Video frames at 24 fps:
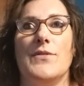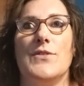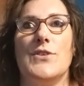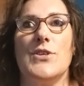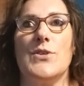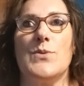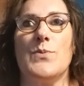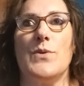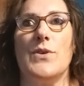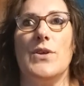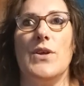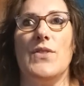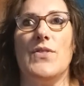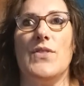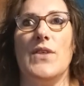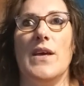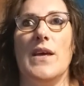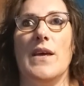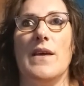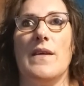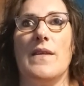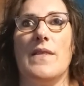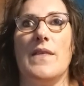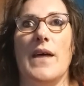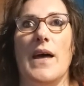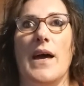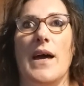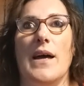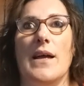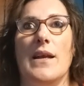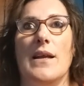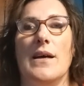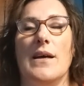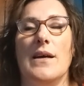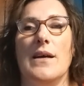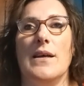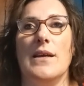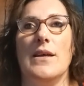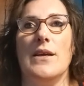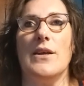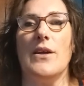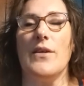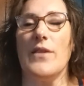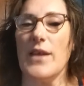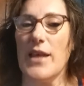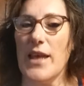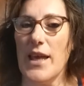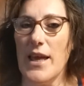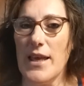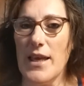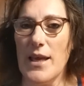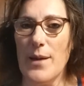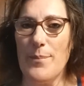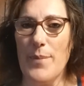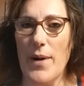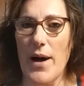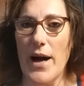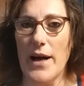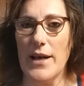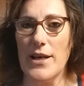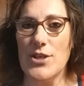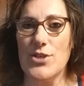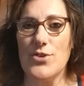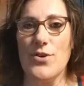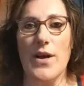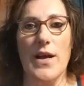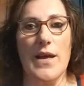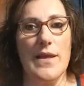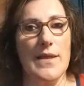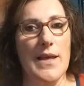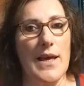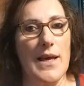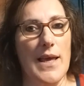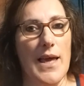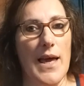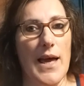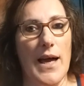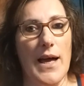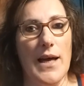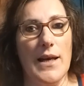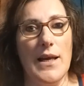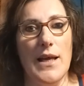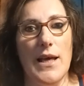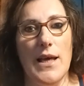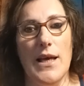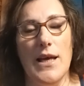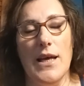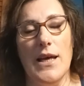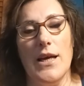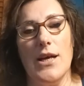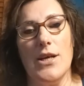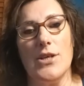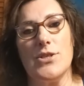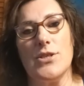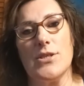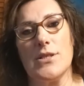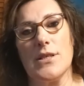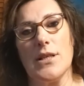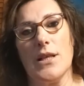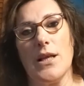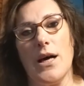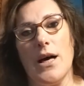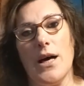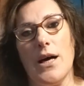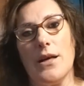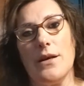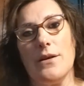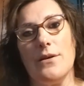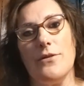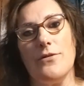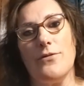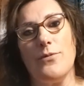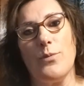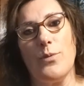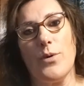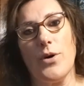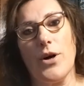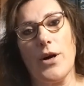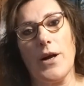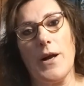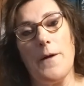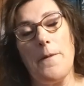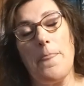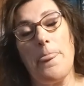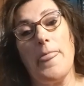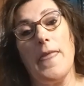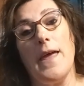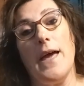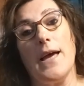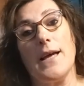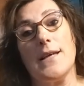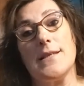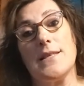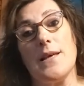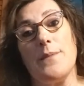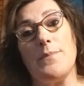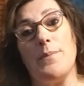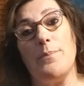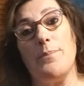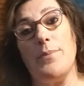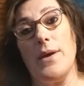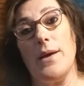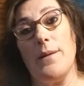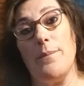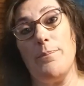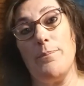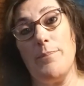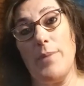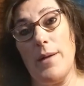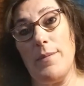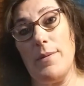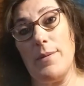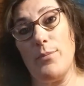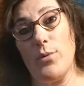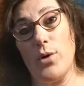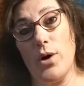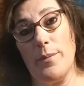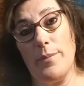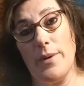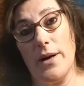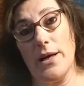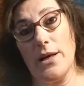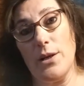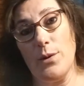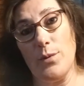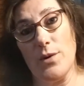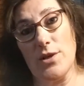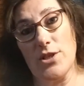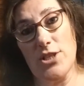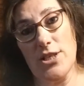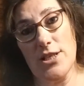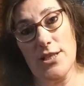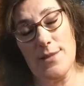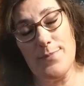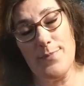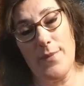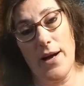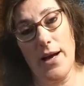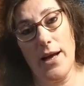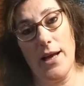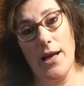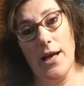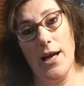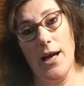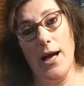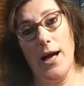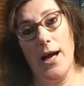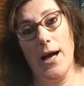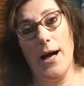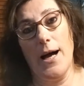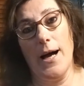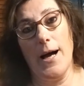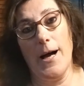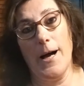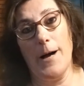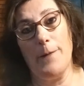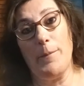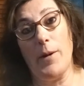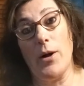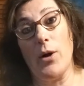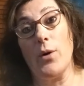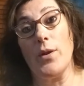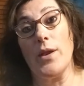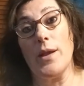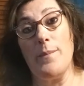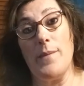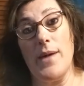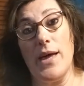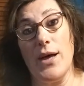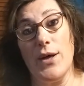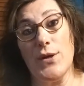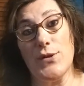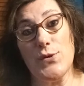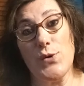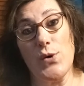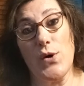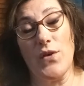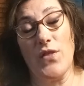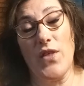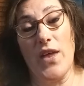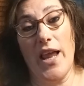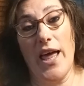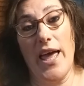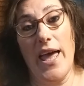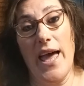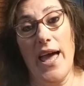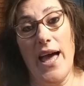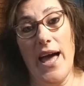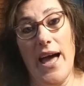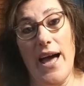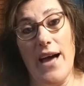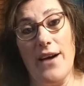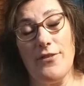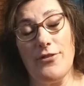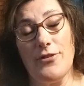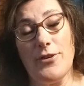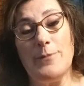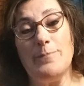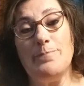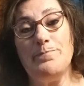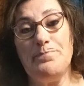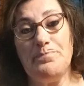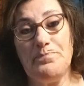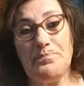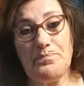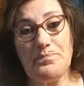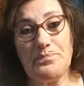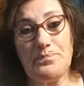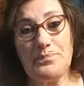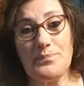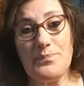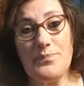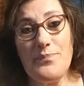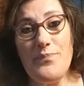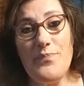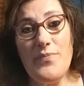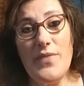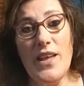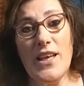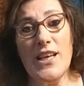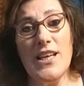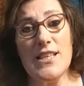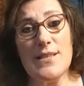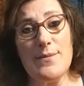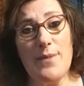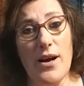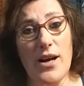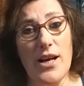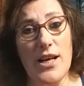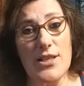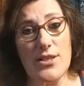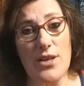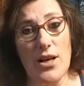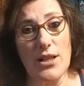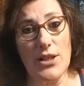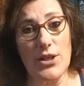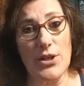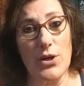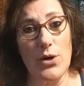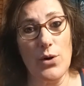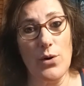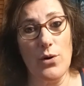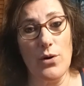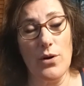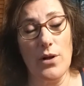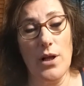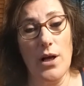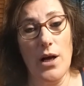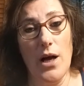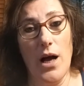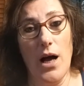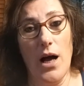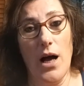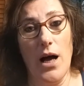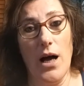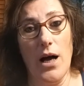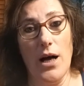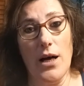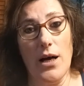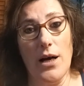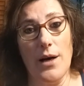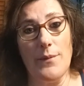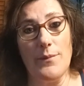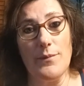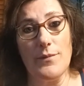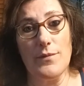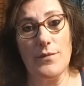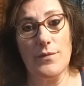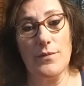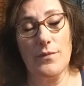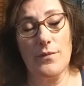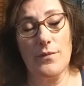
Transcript: just when you think that, you know, they can't get potty trained, they can. It's just a lot of work, except Baby Boy Buddy, which is my only male dog that I have. He's our little powder